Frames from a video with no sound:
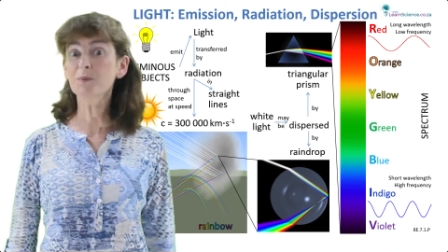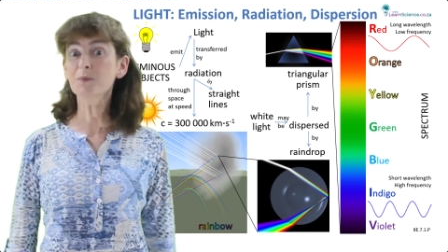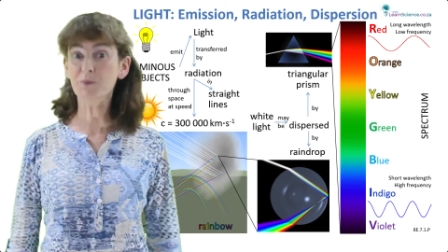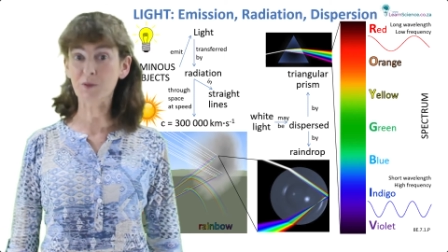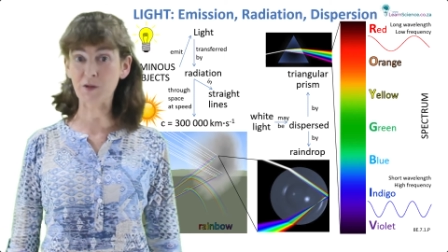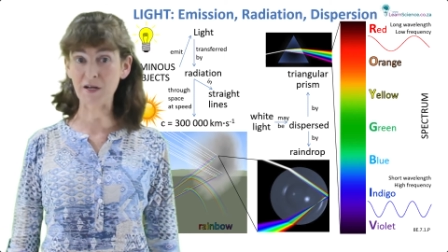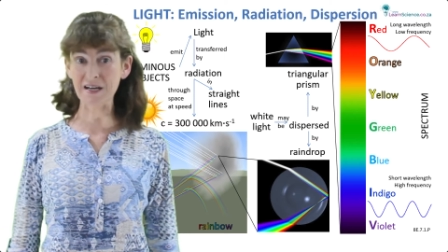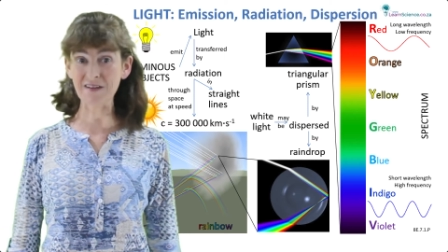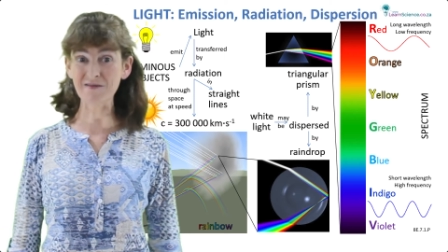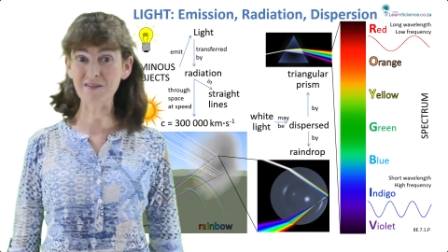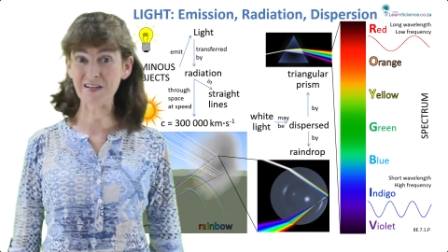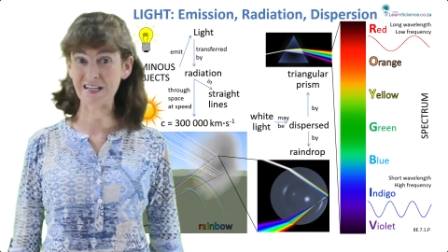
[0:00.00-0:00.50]

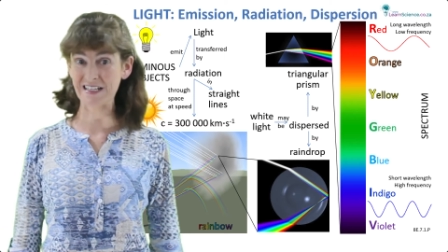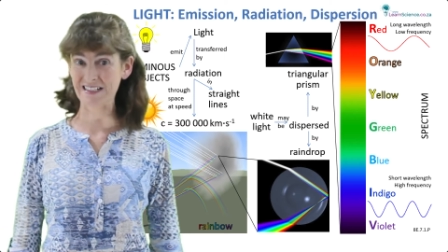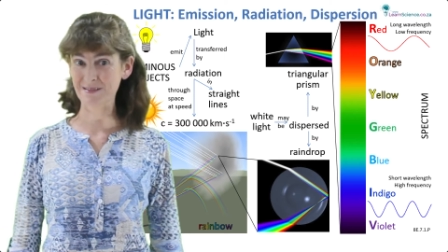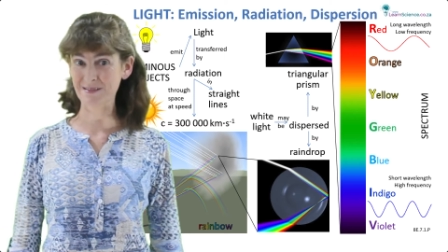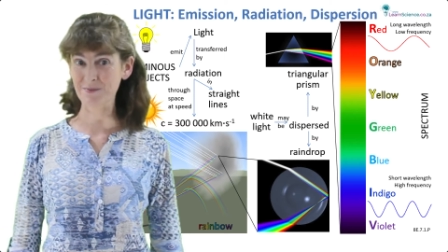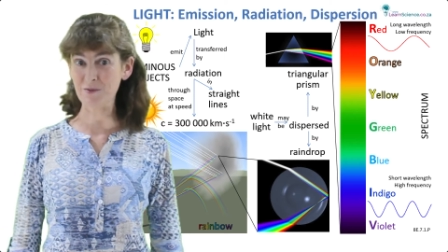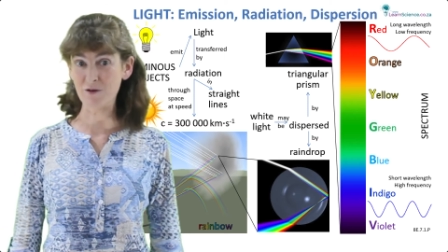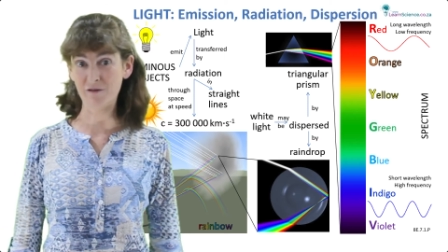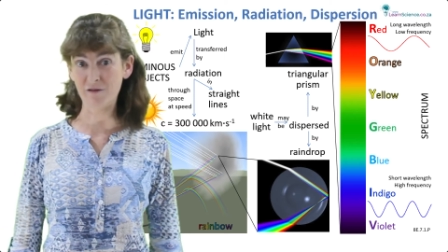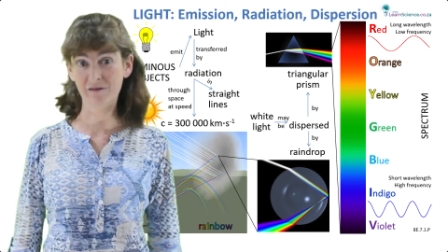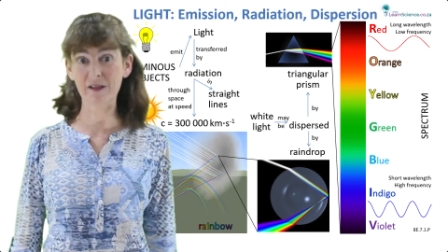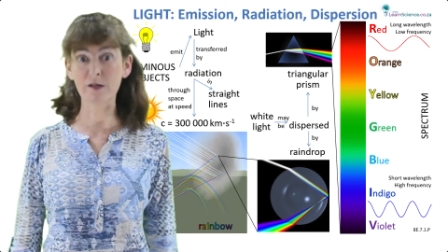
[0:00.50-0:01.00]
previous
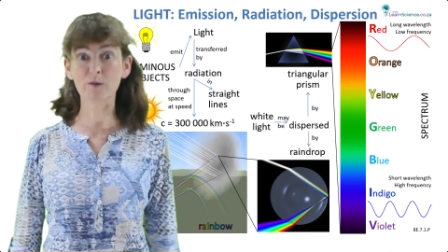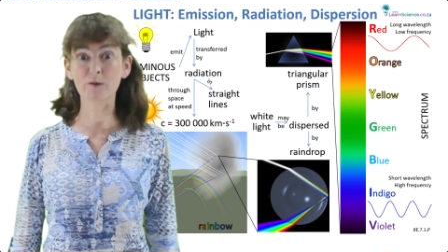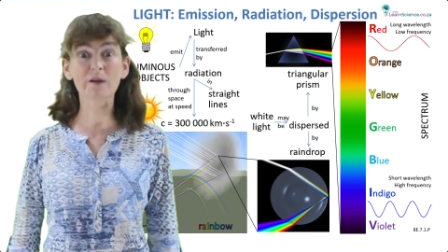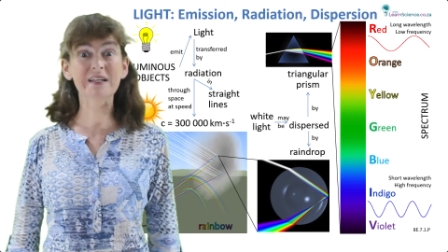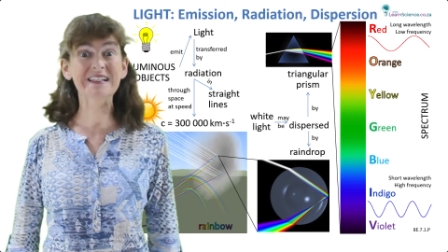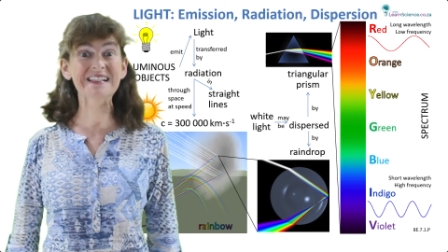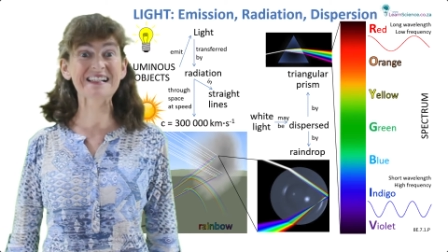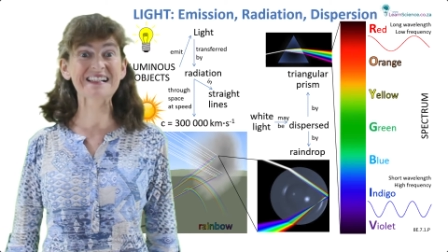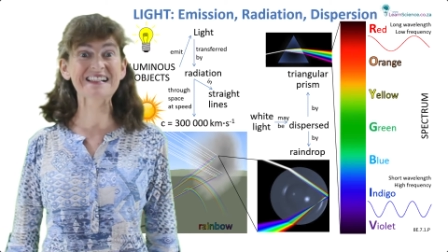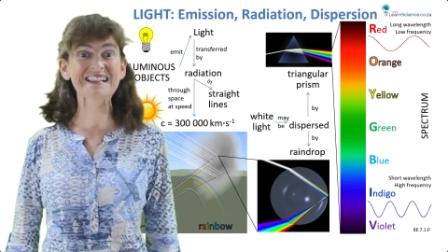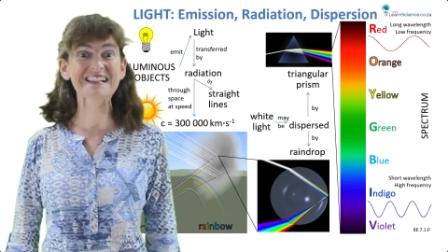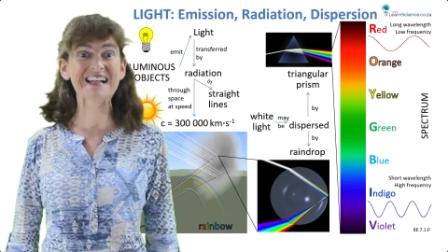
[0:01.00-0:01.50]
movie, we
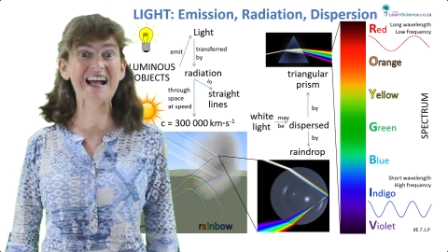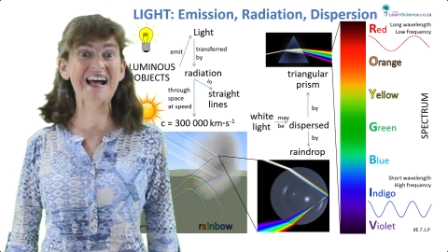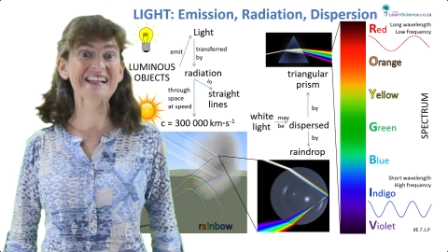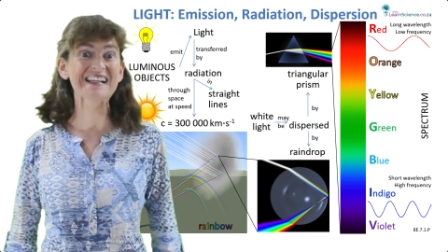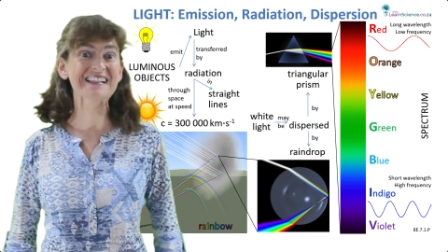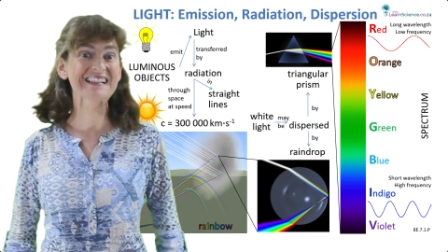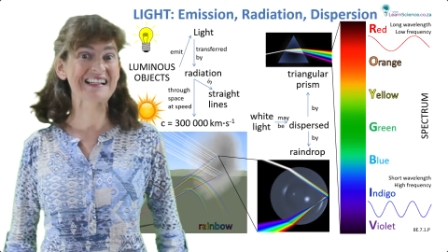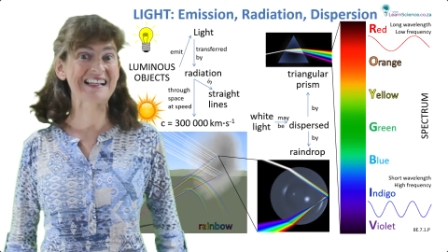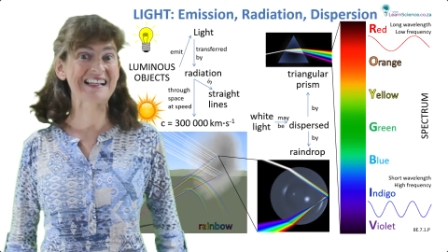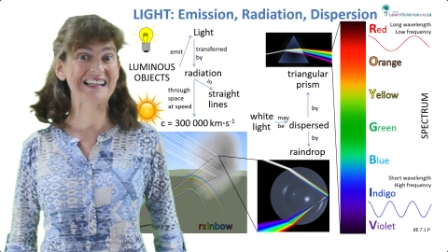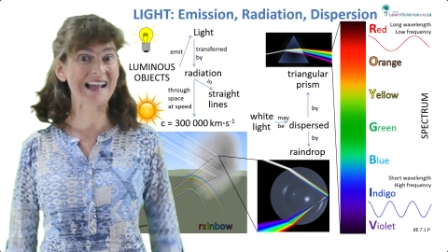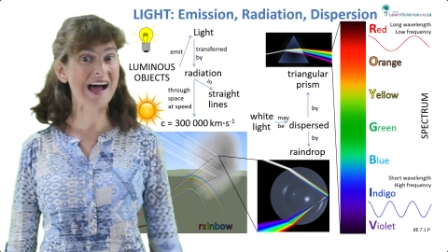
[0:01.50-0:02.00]

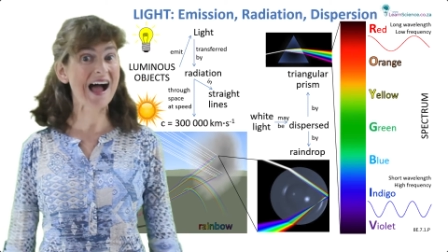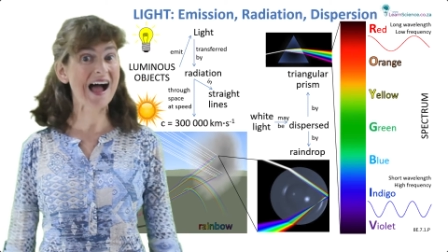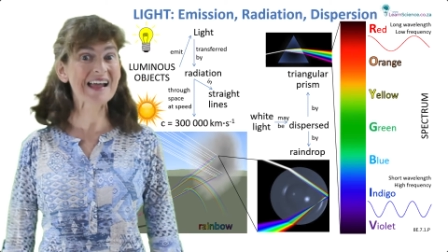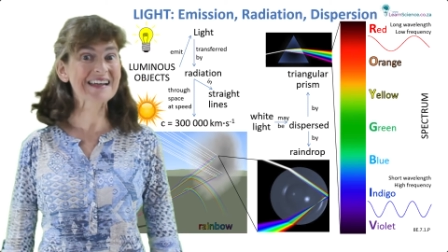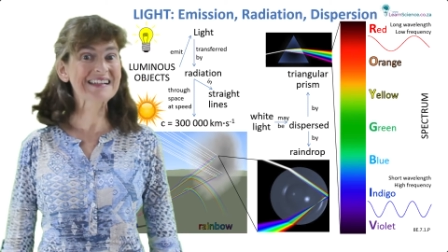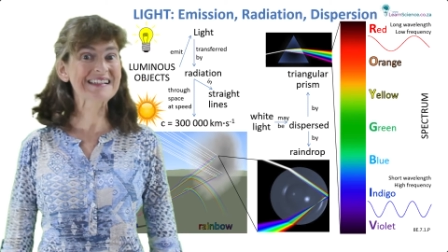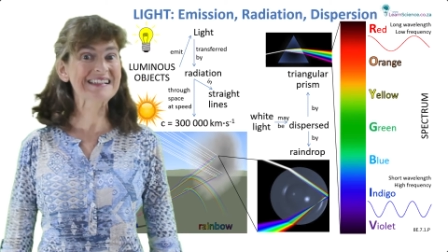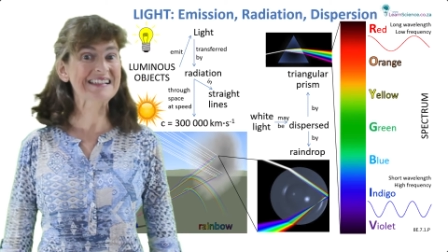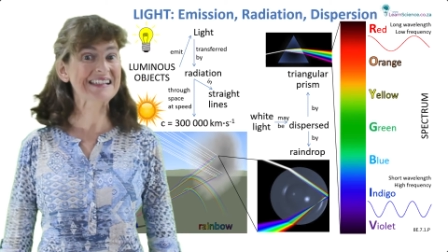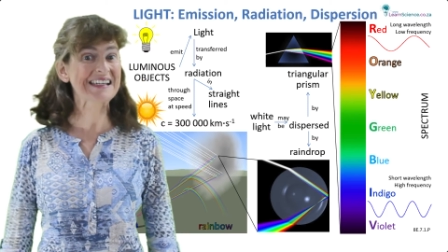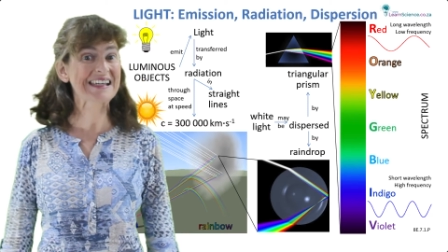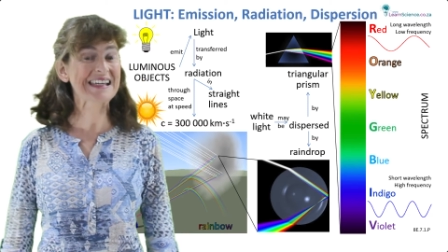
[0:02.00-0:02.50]
discussed
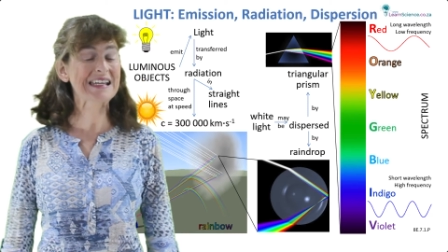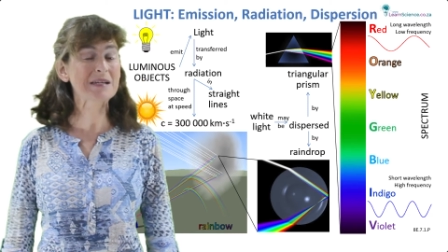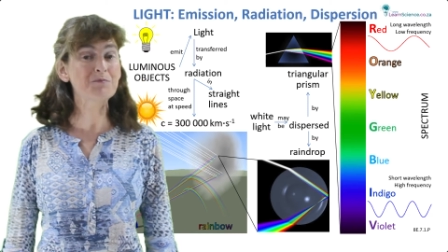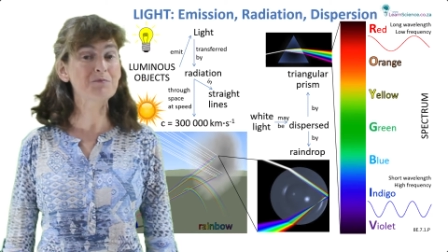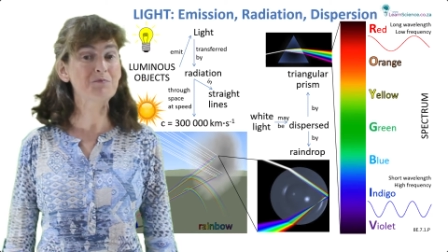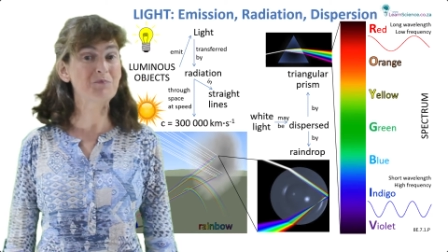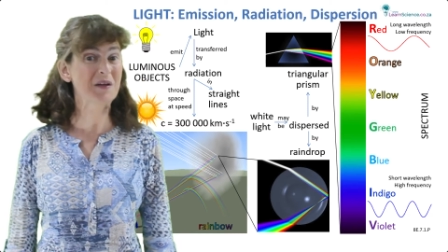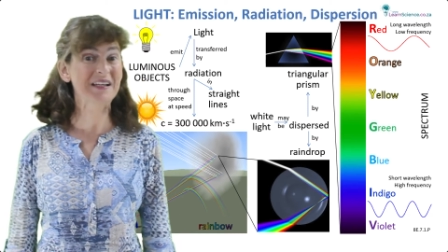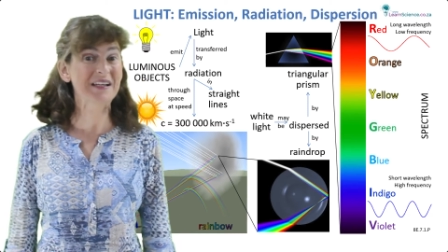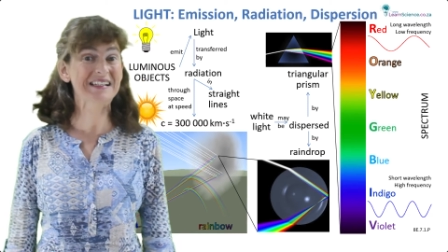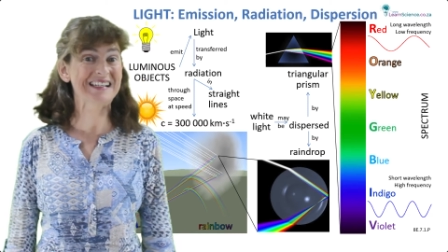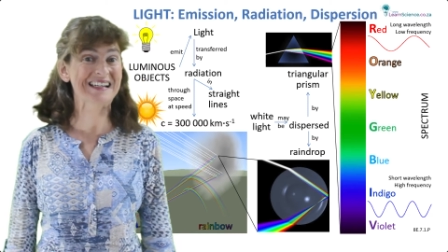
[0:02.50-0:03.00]
light
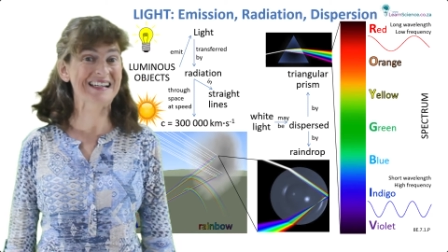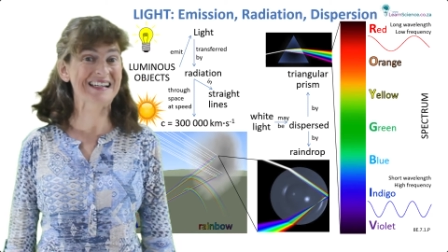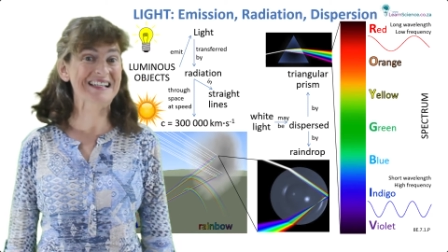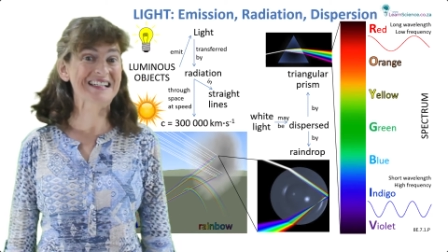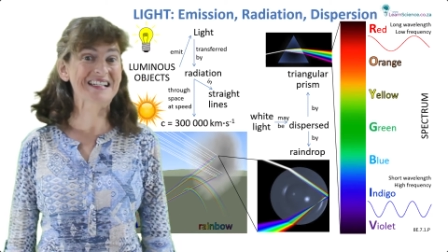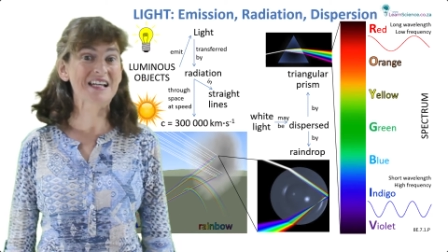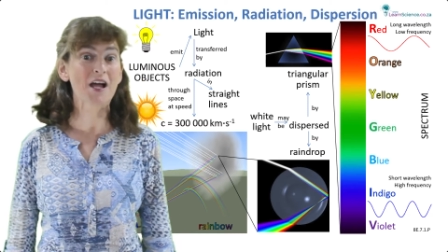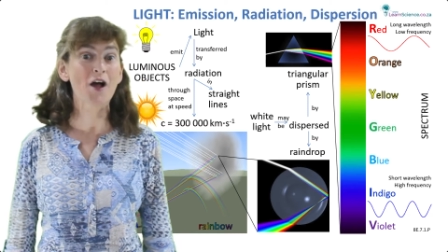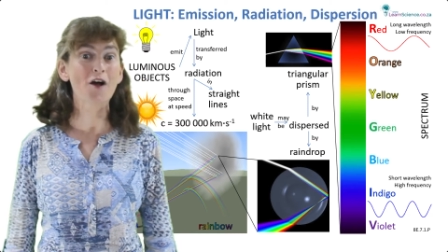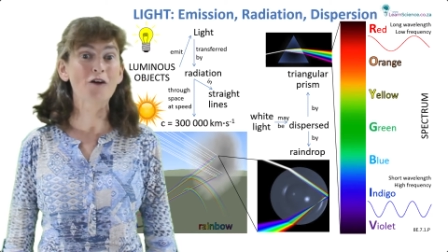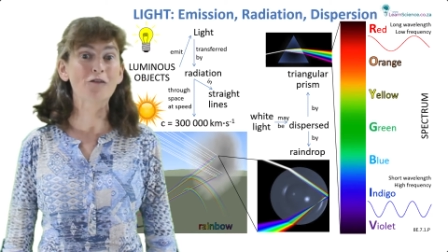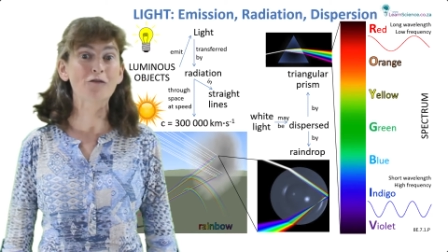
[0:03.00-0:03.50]
emitted